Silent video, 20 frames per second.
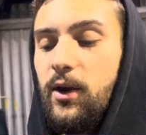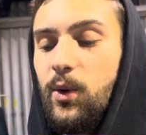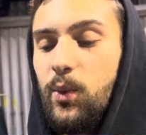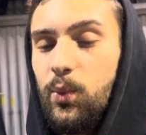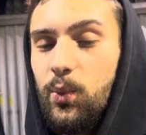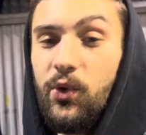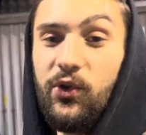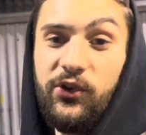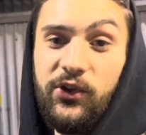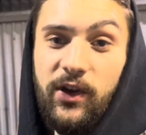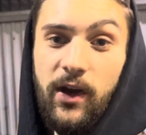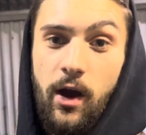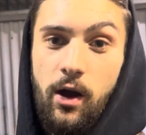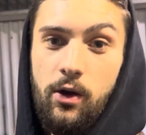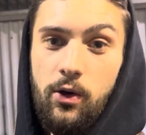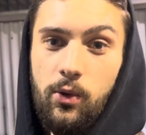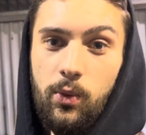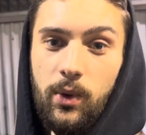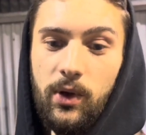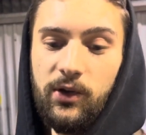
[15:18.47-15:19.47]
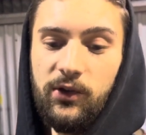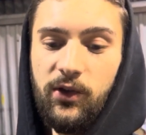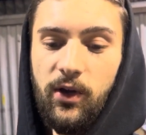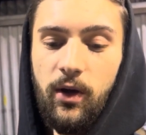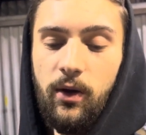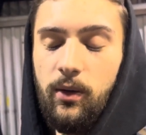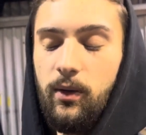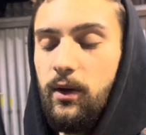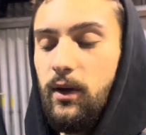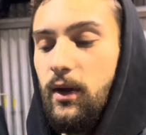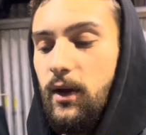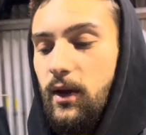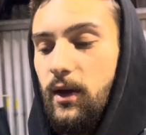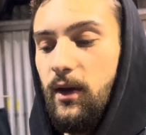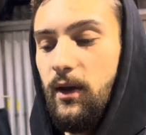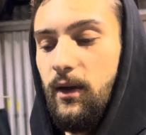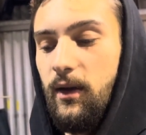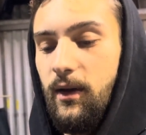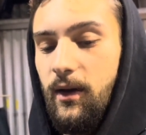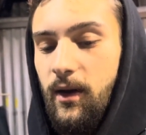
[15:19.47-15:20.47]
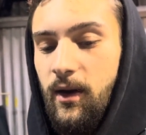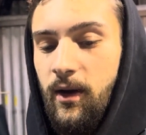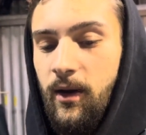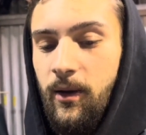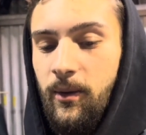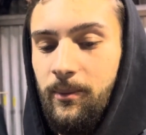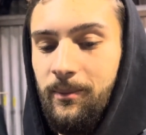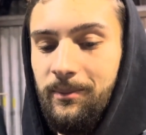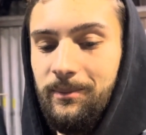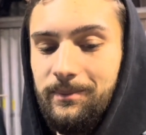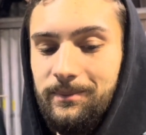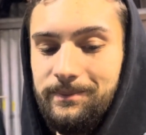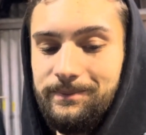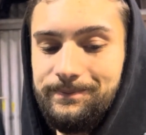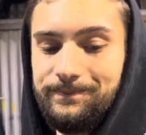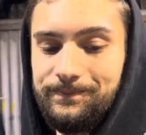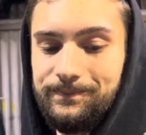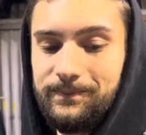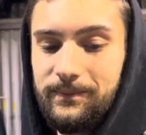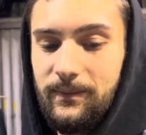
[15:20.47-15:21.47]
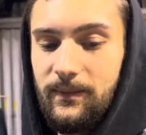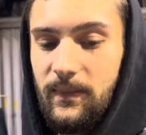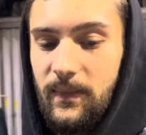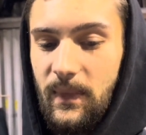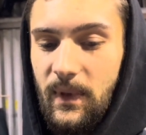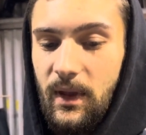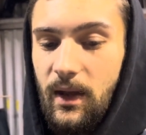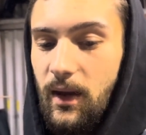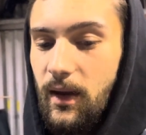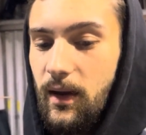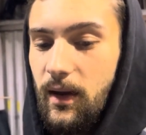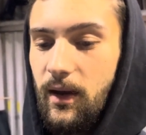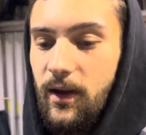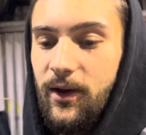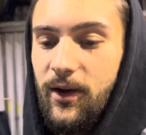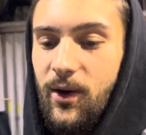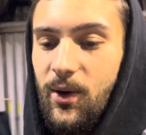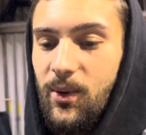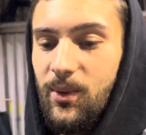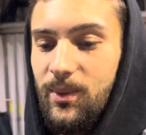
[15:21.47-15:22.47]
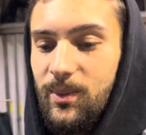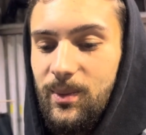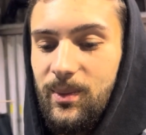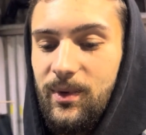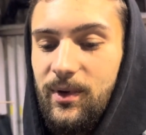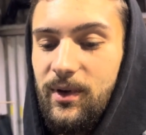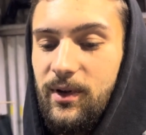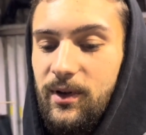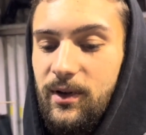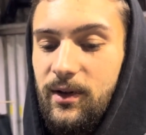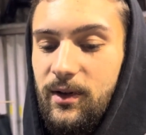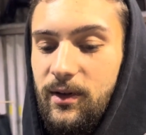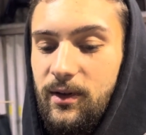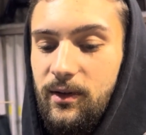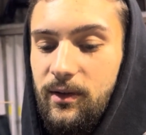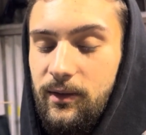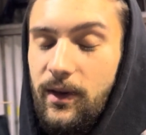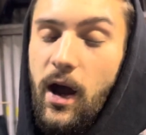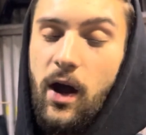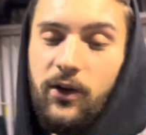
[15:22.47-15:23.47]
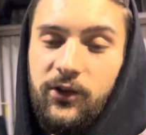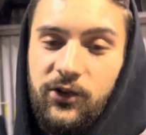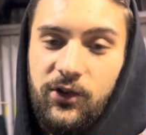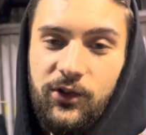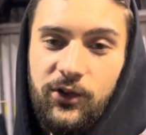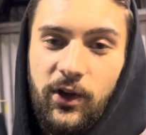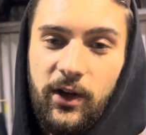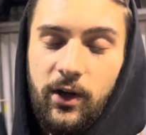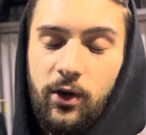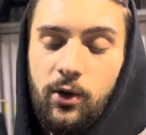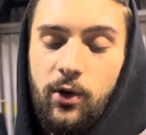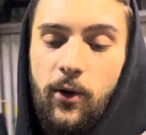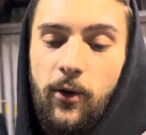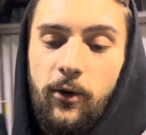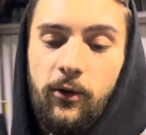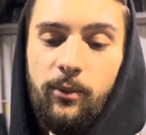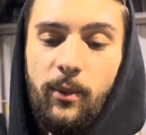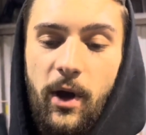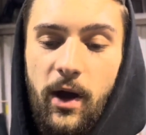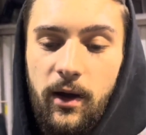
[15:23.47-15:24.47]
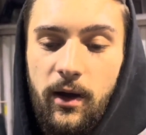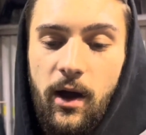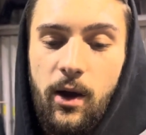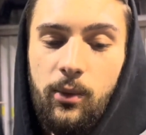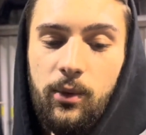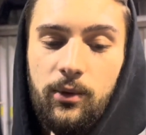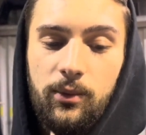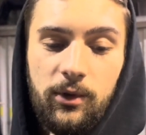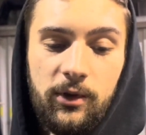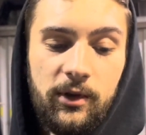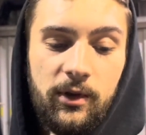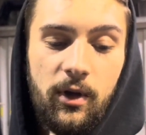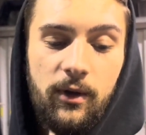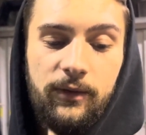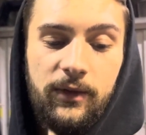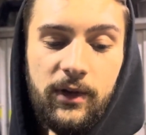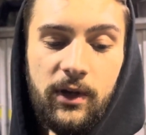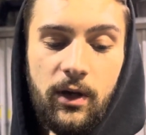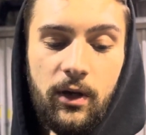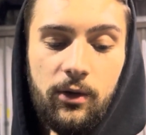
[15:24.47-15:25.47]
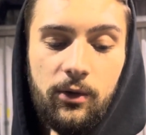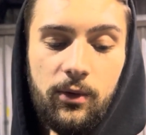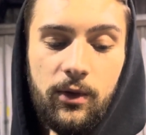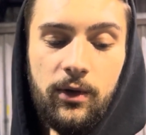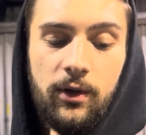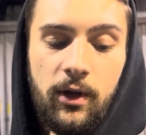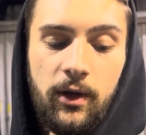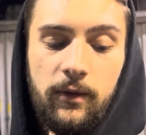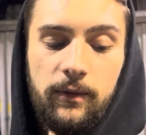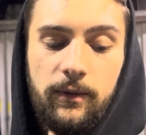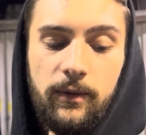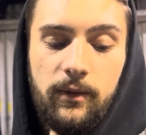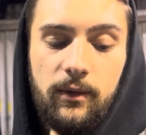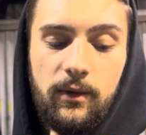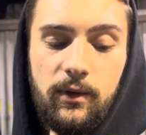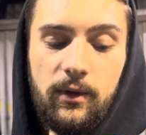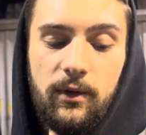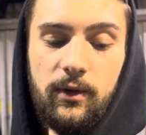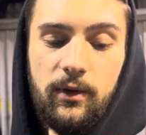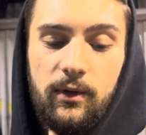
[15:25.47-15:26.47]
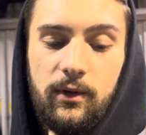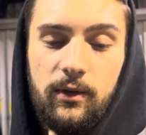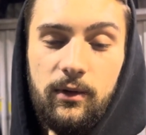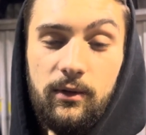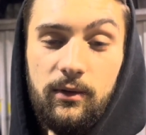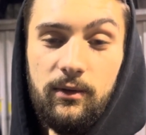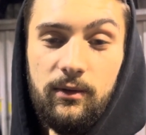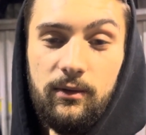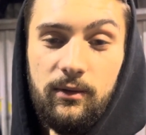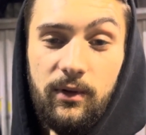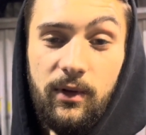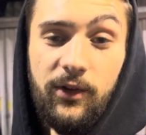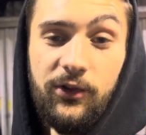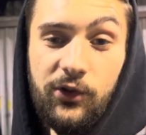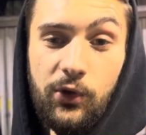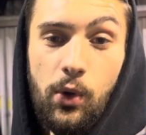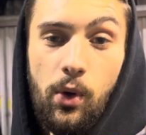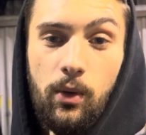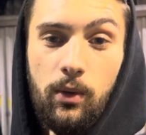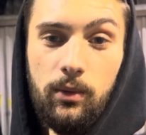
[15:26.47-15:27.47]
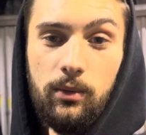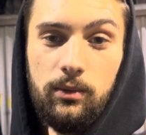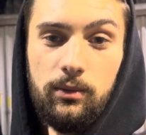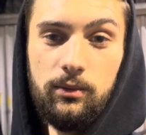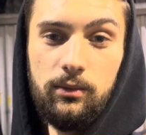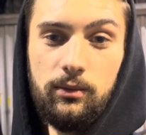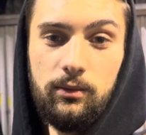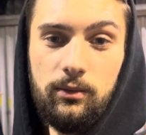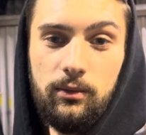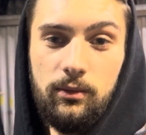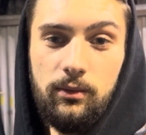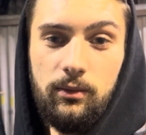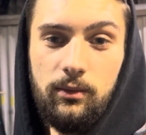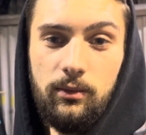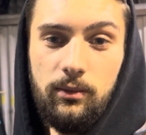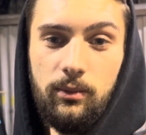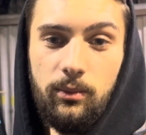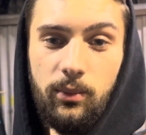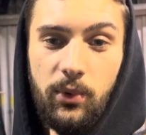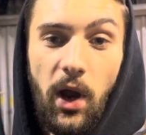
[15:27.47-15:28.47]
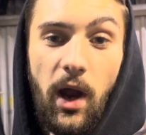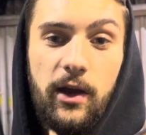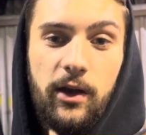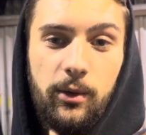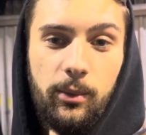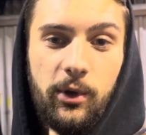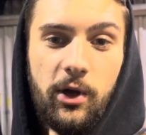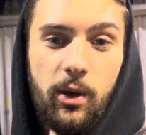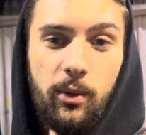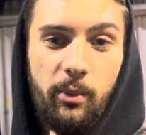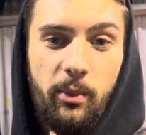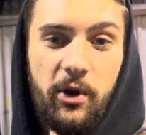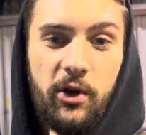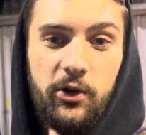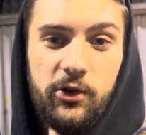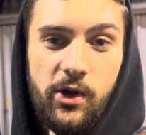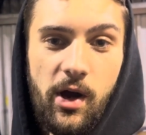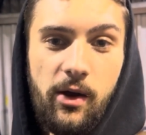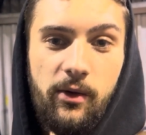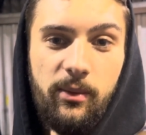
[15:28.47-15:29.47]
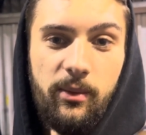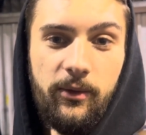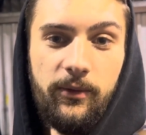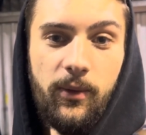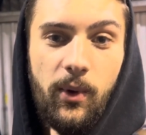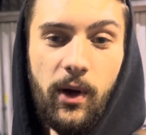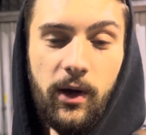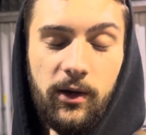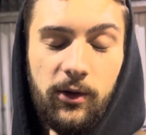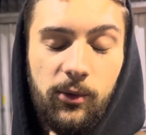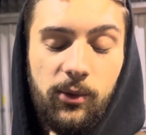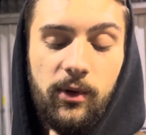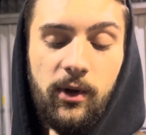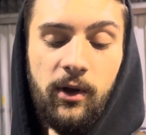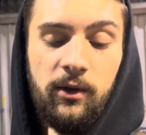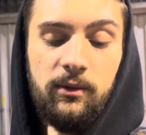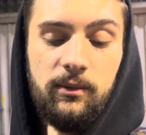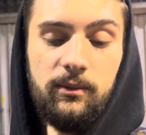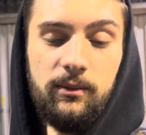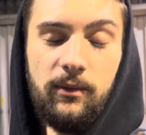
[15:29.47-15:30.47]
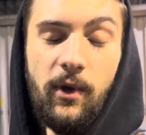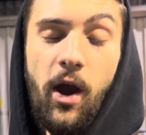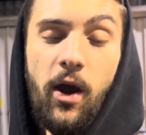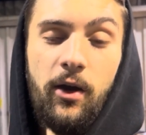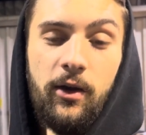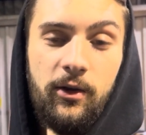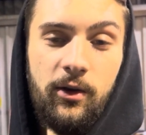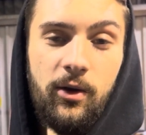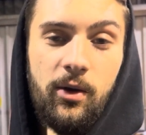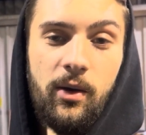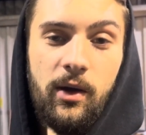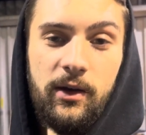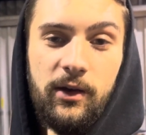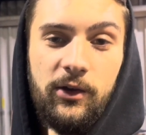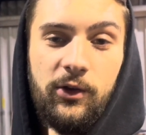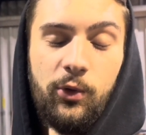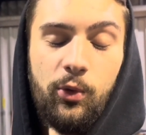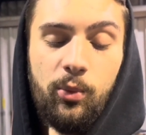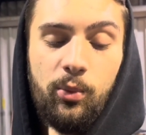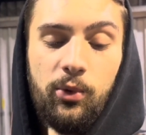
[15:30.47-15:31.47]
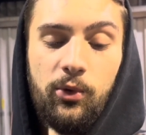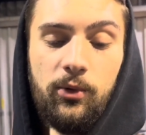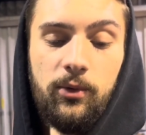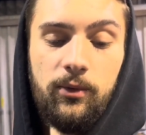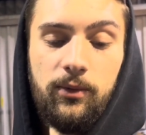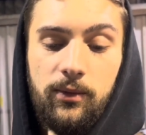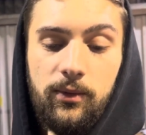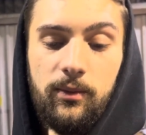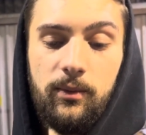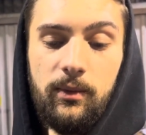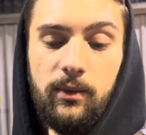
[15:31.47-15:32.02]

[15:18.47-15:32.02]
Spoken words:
We'll see how it works out. You know, that's just like a goal of mine. I would really love to get on grid life. That's a goal. But I need to become a better driver before I can do that. I already know I need to improve.